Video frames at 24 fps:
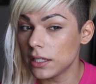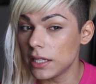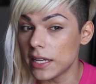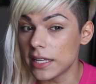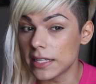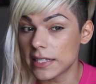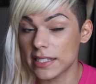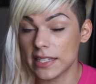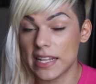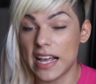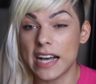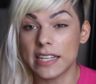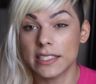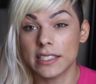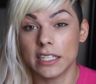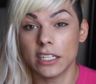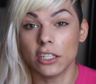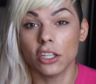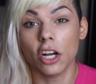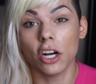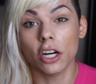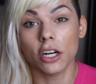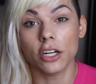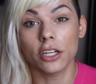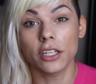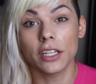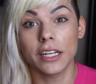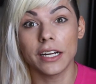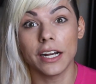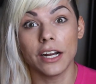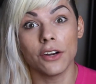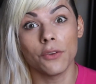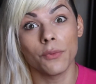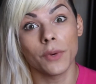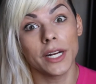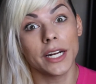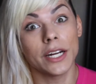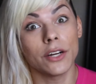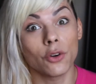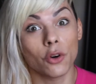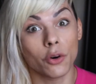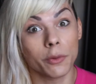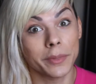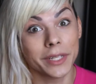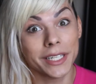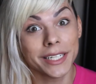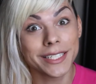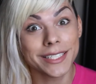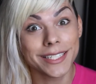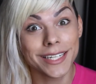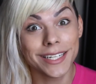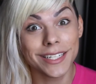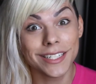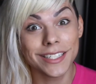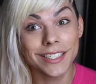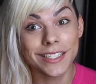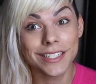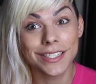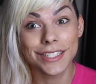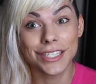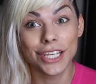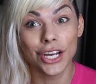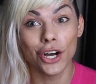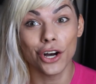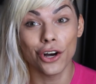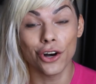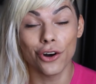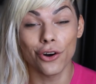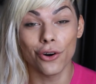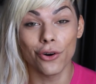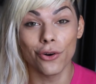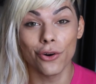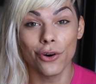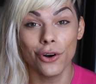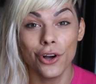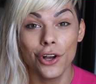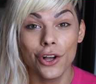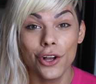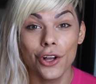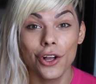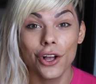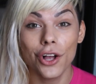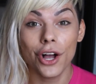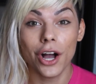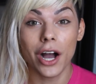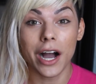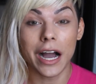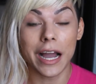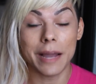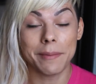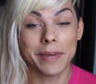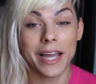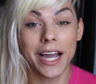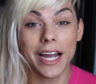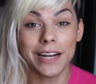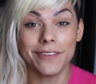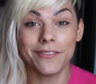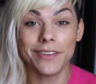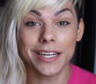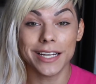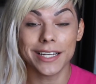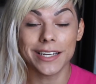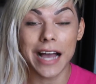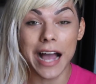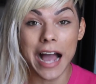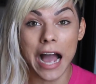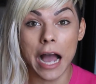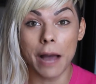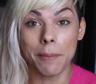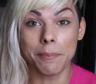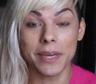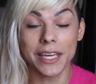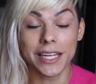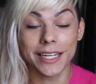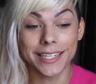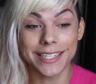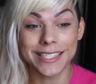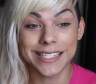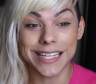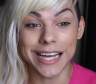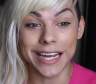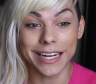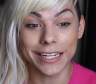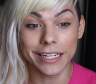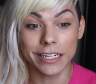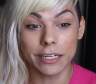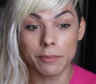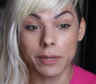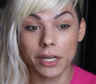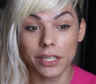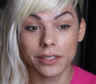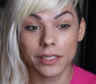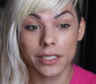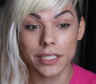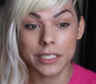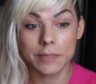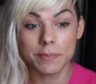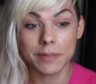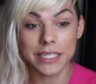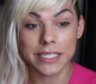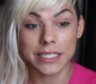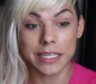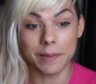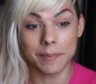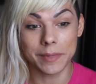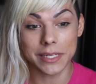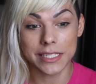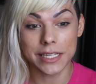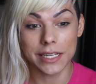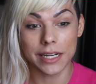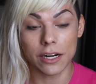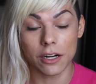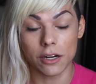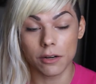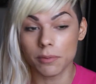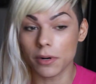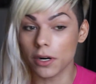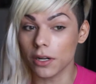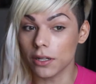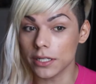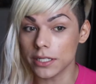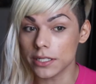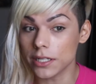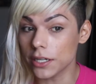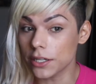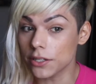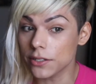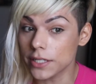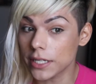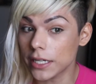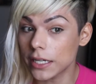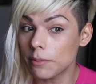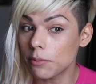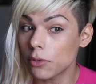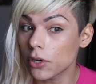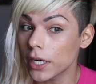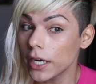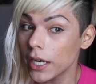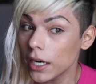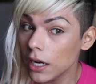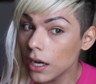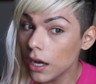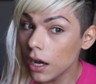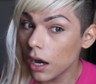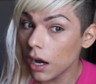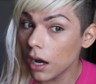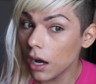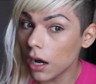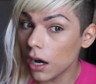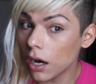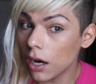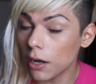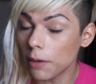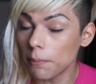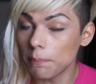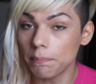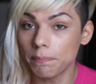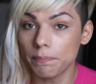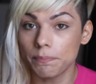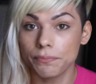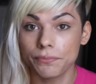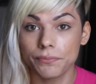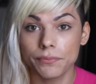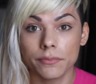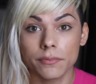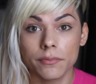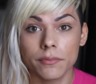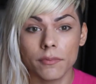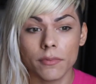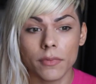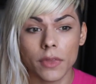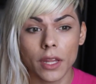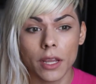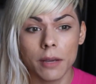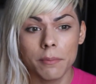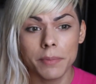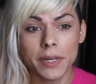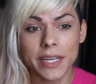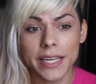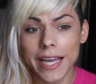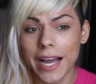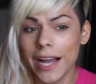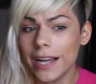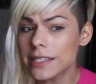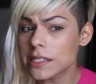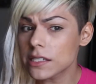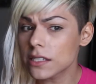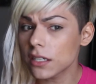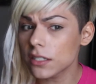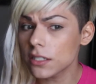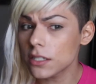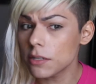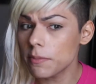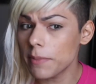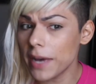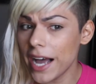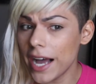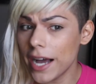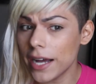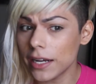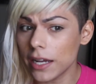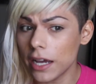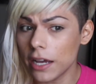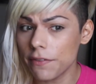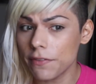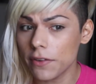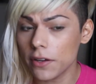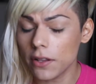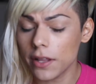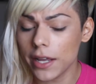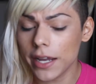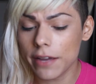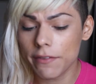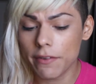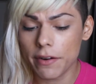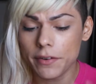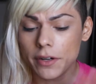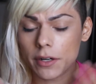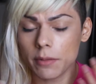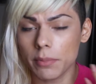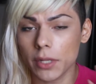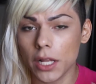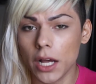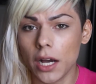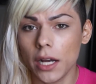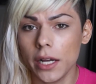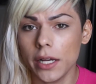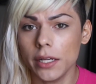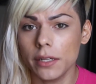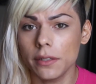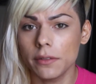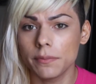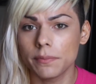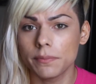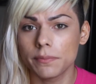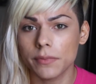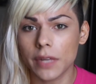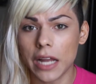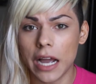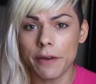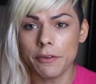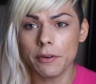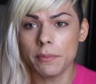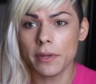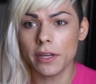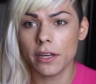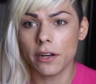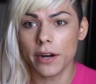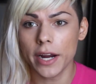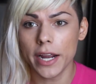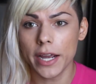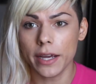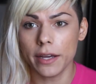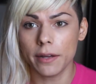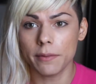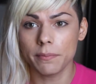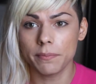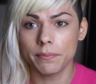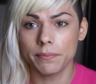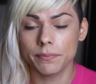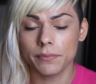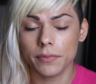it's lasting longer than what it normally does, so I'm kind of happy and excited about this because that means that I'll probably start using it more. But yeah, it's not too bad. I feel like if I were to blot, I would be great.